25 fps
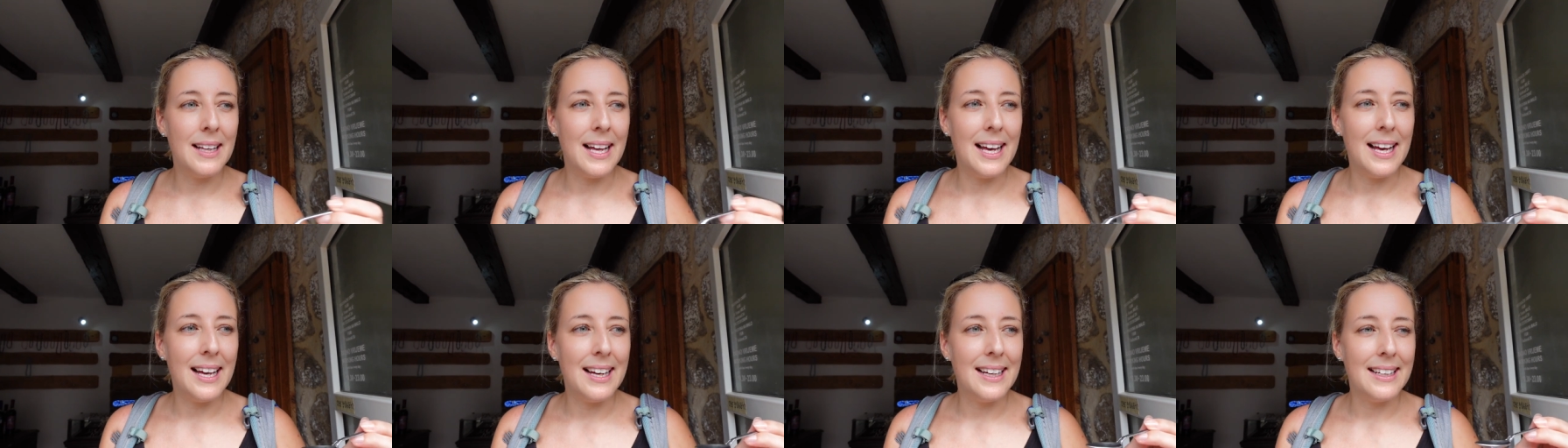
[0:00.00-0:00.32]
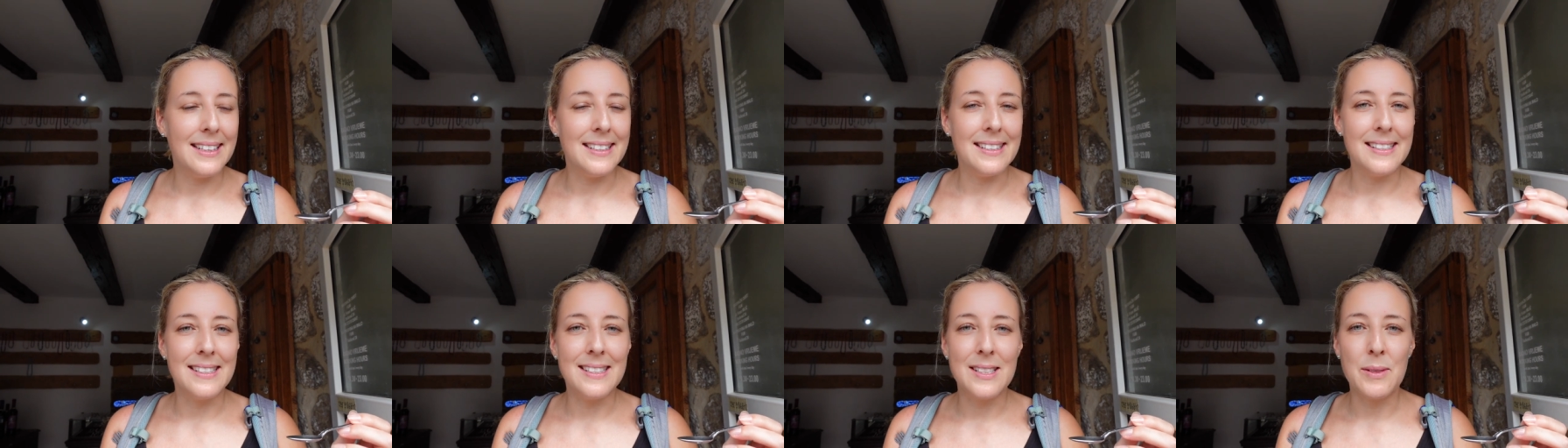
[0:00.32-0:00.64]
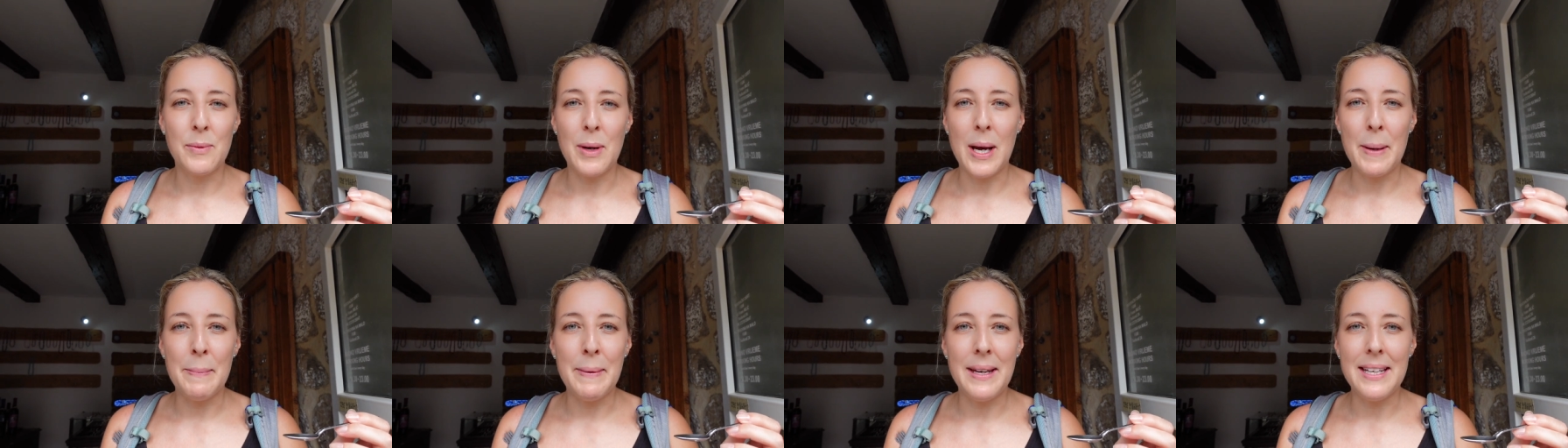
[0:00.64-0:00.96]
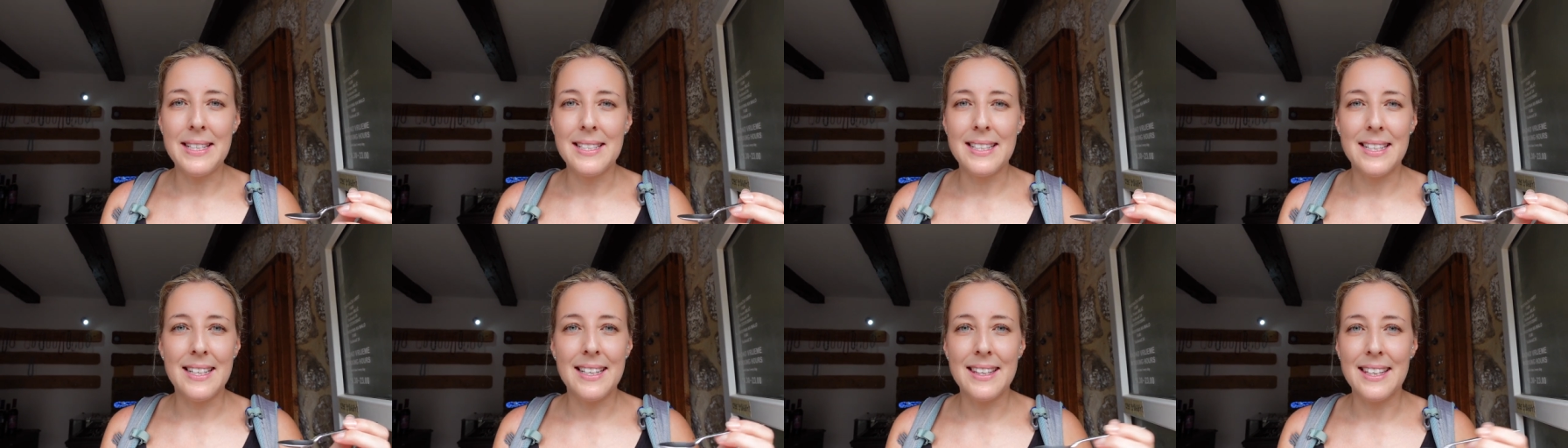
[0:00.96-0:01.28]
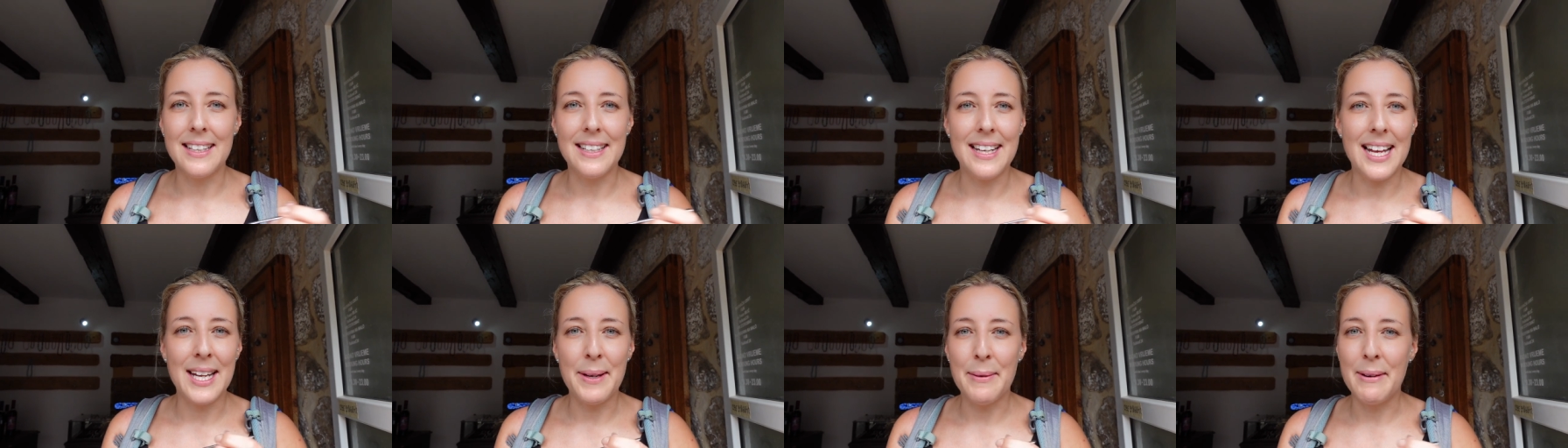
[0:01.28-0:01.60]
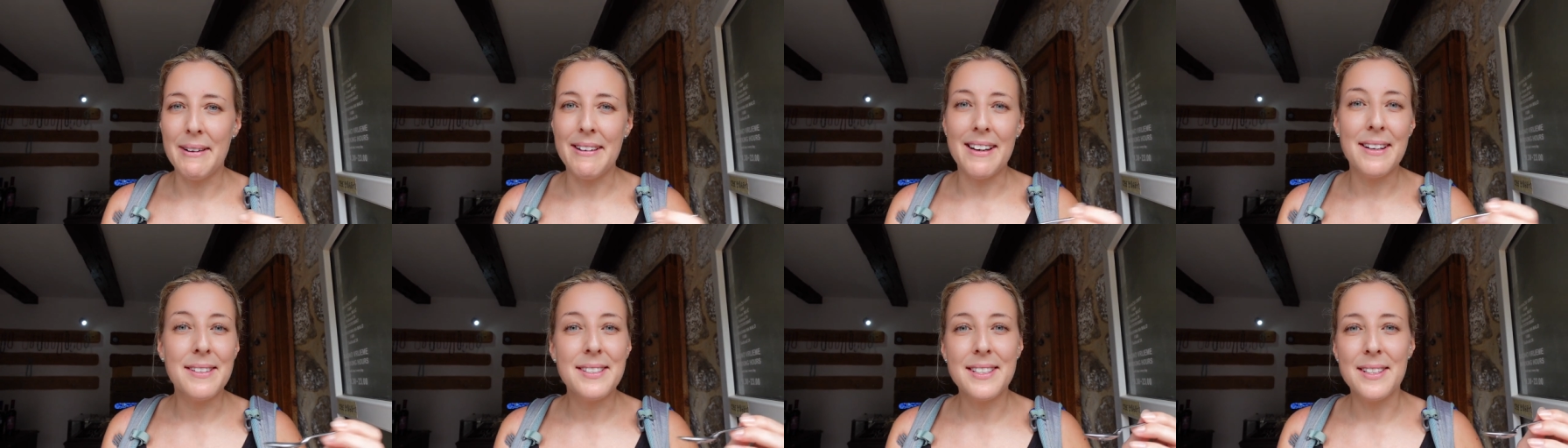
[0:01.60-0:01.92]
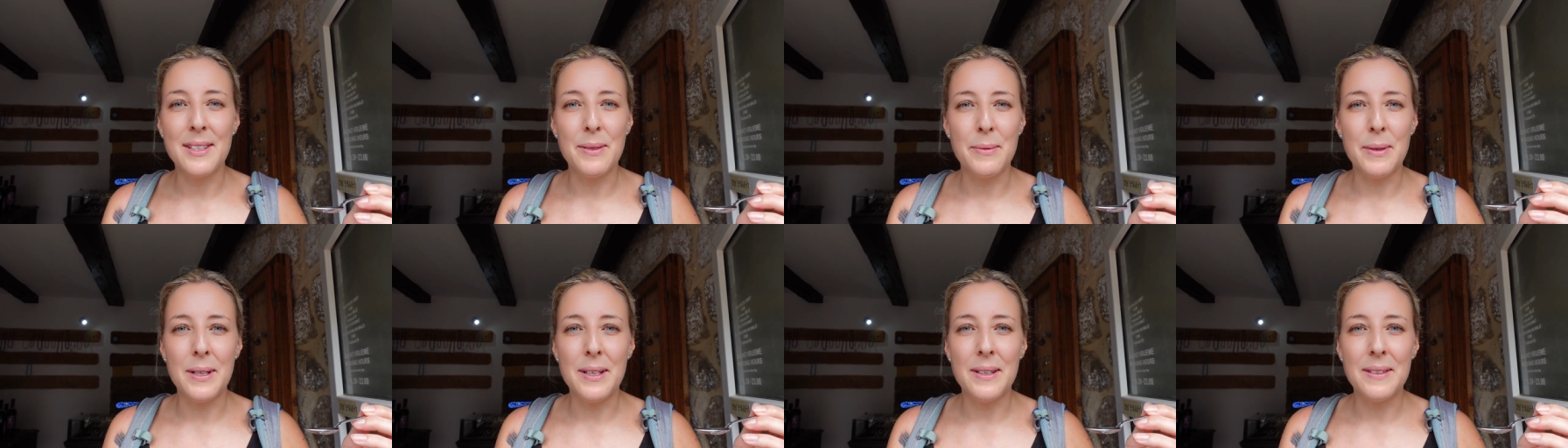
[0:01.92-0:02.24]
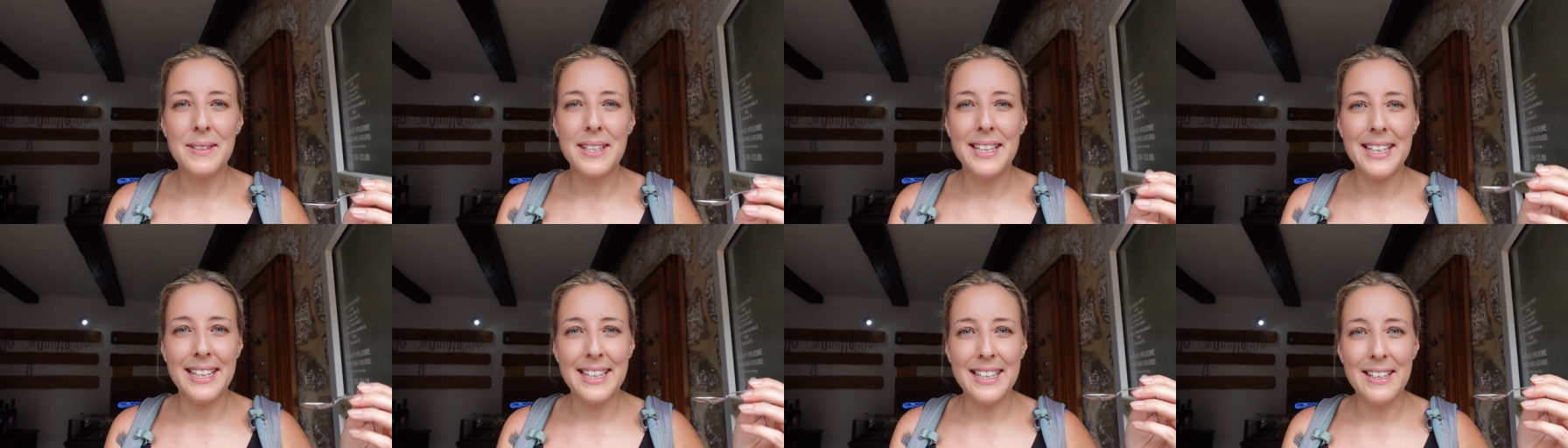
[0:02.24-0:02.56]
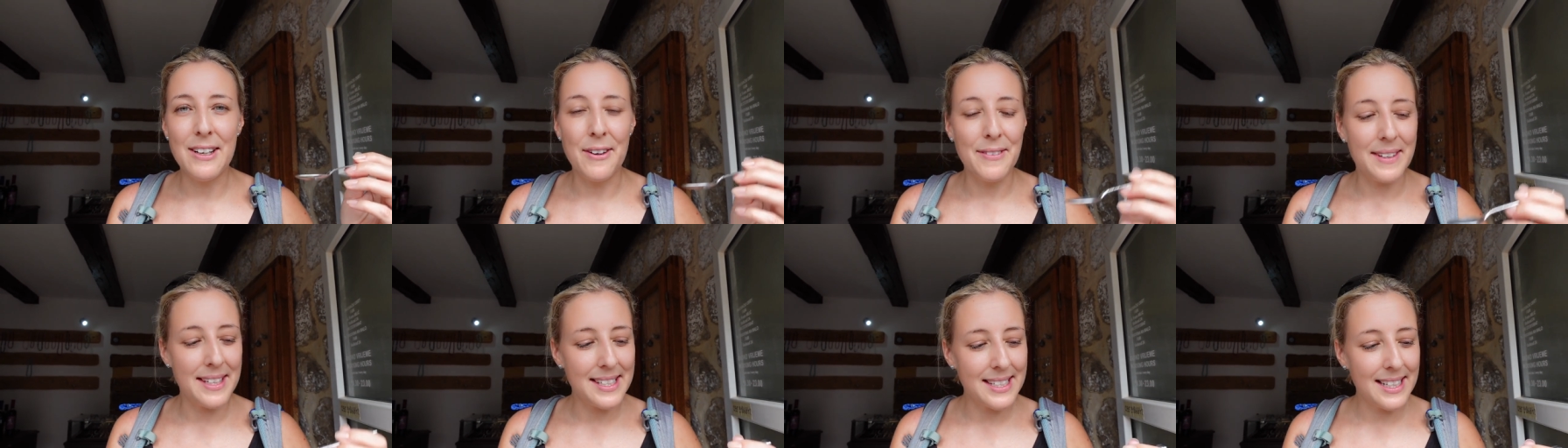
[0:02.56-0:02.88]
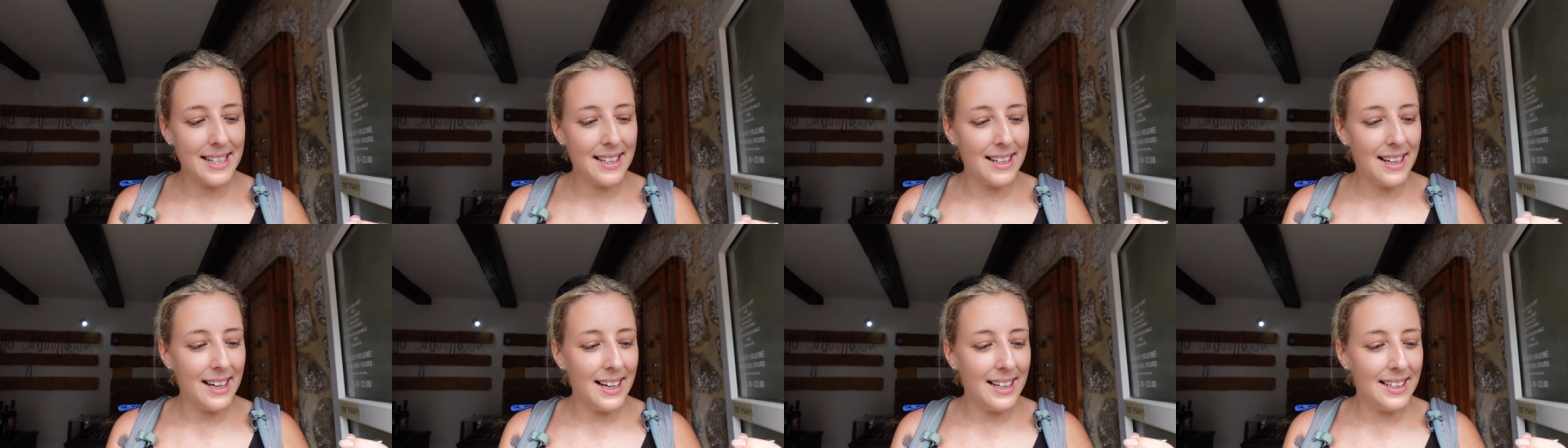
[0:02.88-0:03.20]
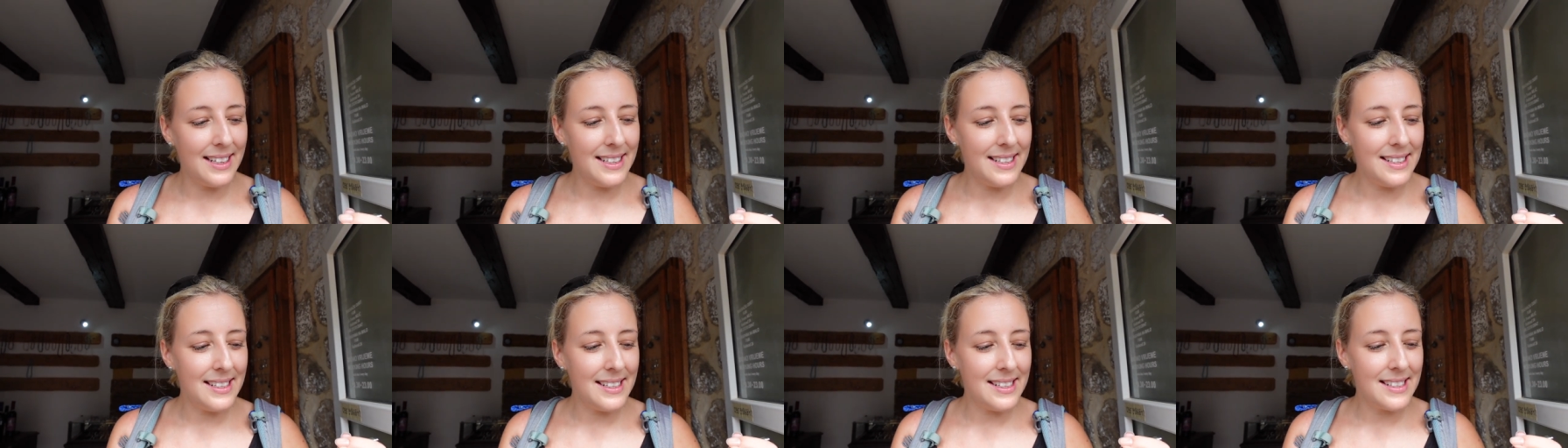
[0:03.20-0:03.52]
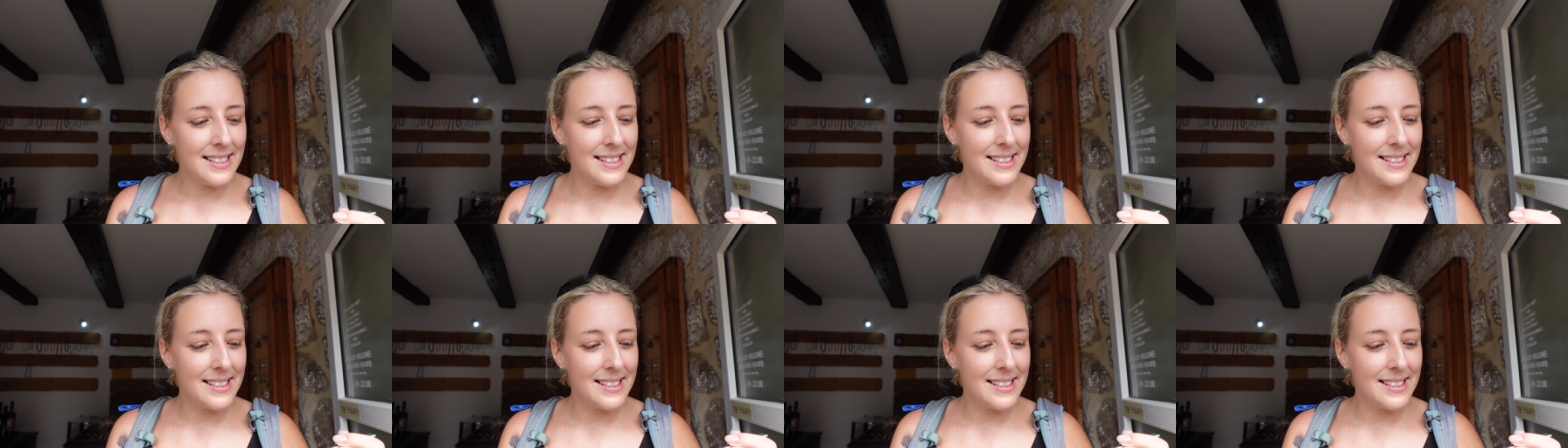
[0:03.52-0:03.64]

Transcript: and square meter than anywhere else in the world here on this little island.